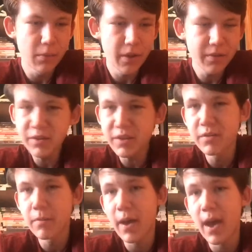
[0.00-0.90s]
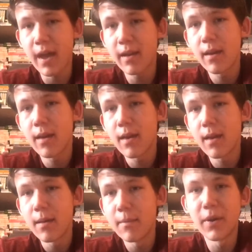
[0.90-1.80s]
I'm like, this isn't bad,
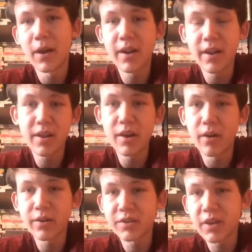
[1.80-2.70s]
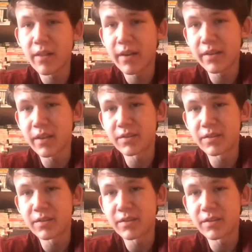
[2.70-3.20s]
but it's kind of like